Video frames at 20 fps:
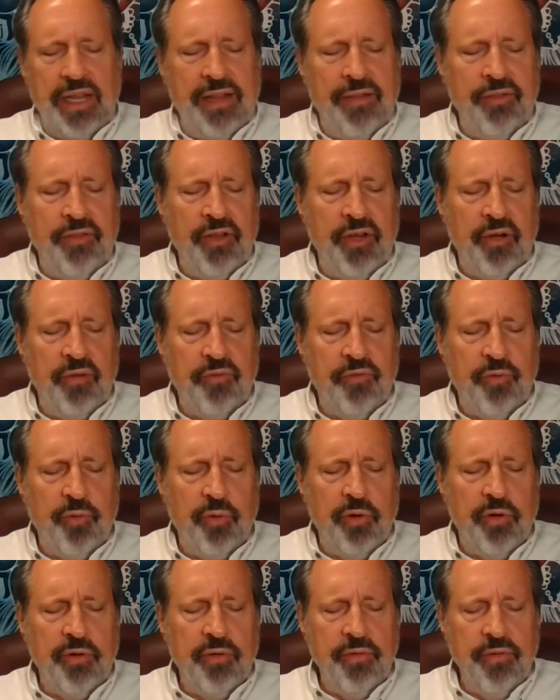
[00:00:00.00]
and
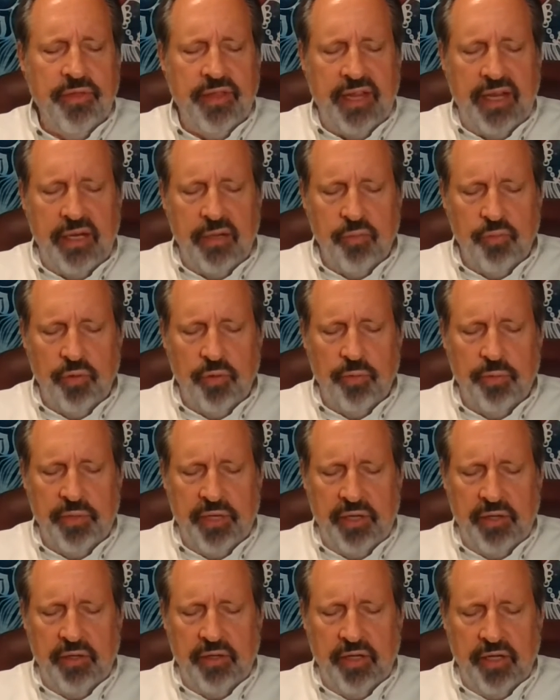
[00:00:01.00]
therefore they will
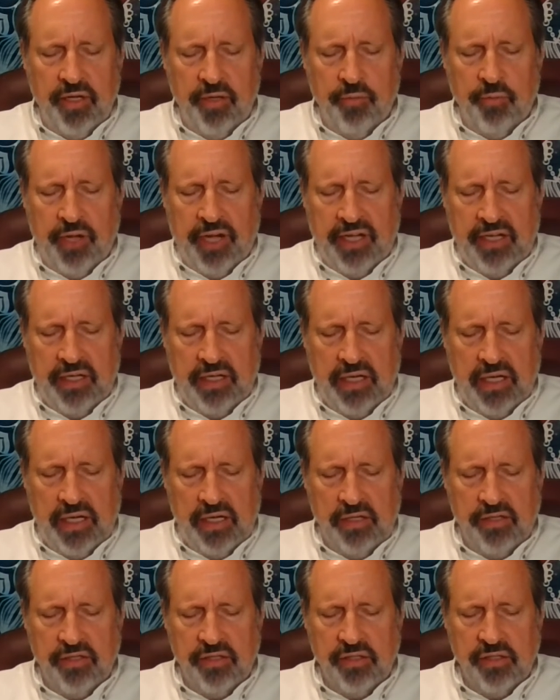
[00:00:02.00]
be
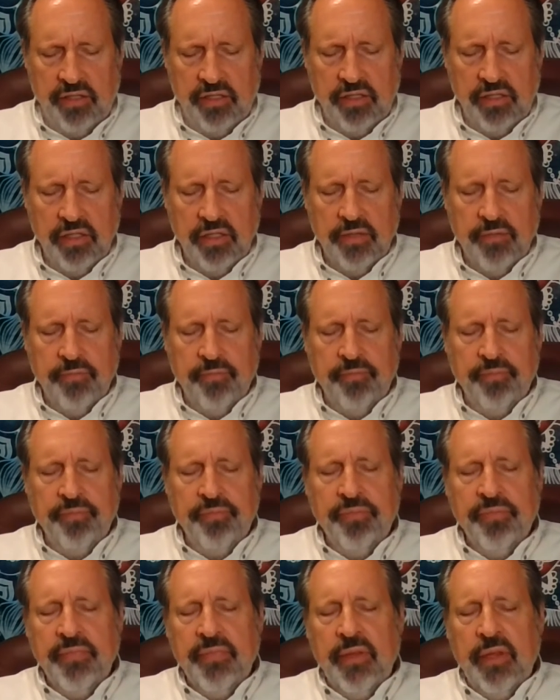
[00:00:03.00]
eradicated.
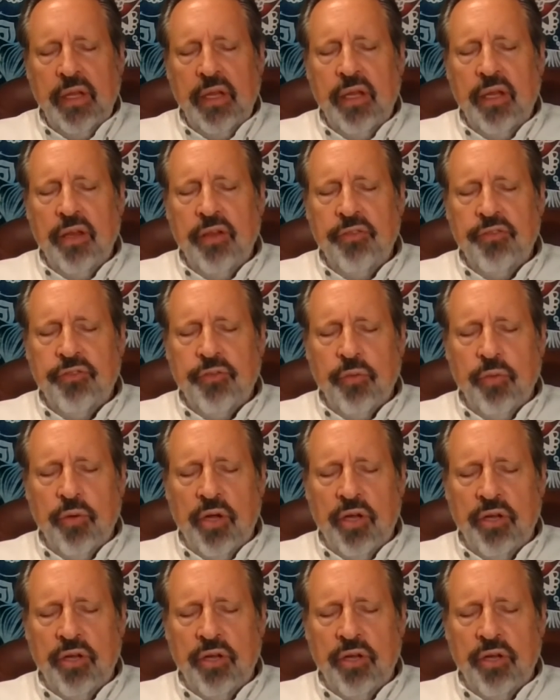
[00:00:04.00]
It is to